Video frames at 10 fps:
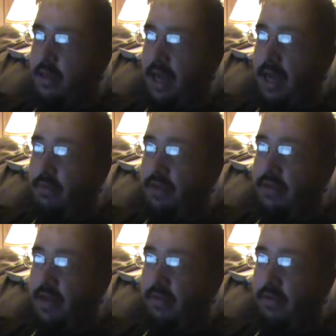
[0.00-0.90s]
I would
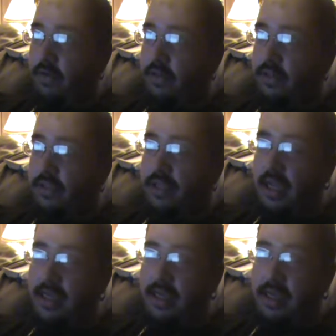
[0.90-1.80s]
never
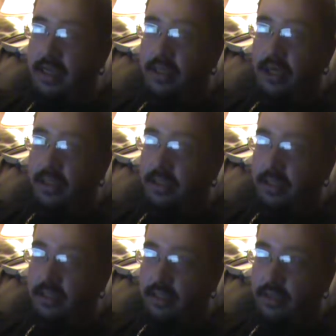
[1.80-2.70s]
say that He does
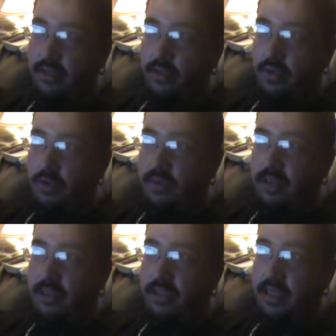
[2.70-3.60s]
exist, nor would
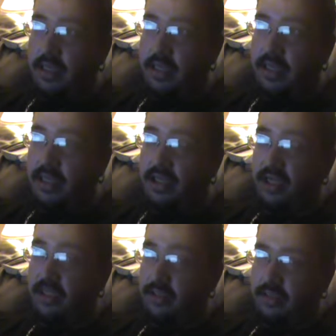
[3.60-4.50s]
I say that He
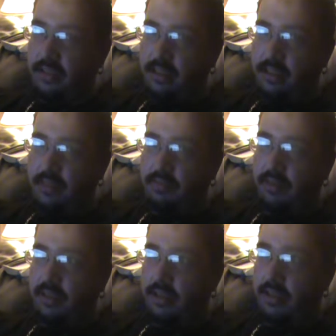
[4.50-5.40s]
doesn't exist,
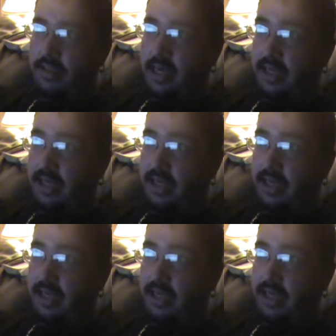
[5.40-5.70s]
because I